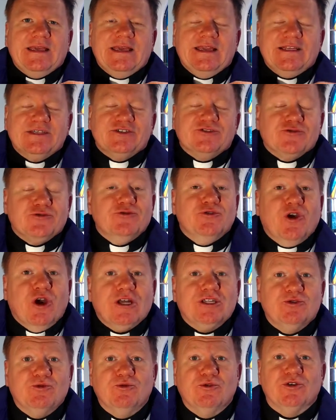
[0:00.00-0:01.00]
it is through
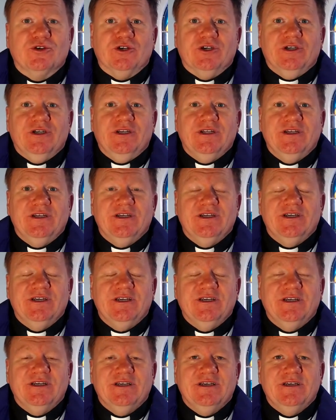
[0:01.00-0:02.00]
God's word.
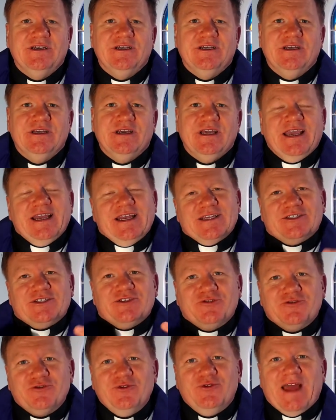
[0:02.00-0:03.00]
It is
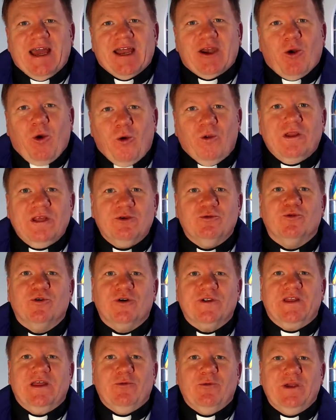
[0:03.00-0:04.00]
through that holy
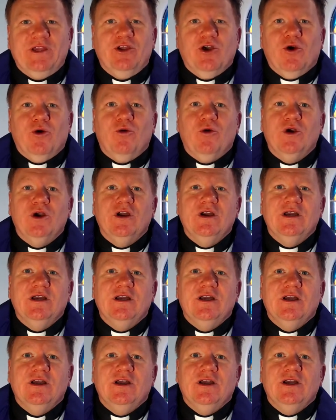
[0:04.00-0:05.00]
word that we know
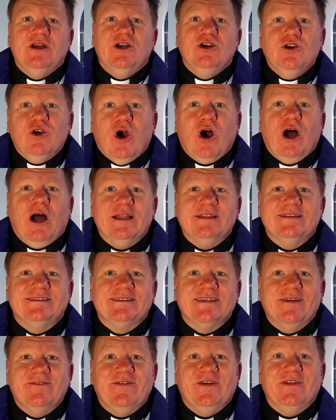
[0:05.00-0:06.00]

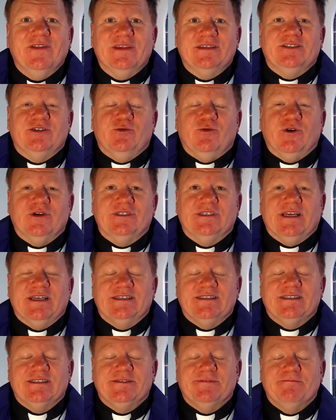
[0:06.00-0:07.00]
God's feelings towards
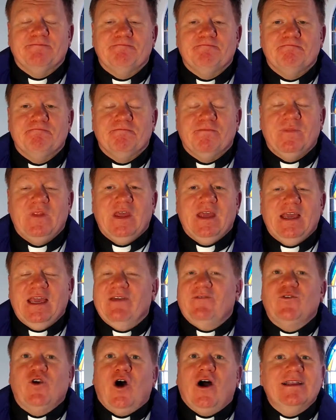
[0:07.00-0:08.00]
us.
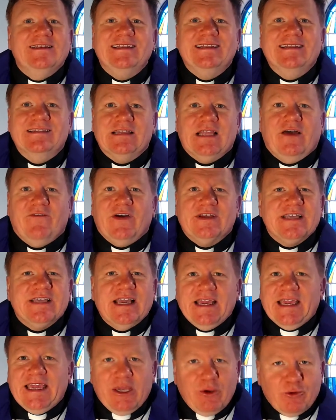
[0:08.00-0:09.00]
If God didn't love us,
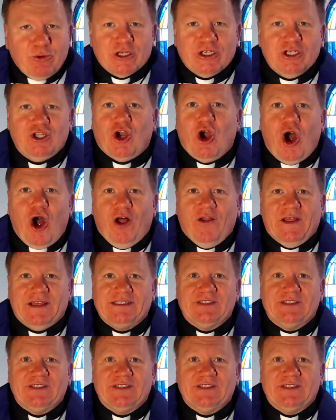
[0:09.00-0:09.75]
He wouldn't call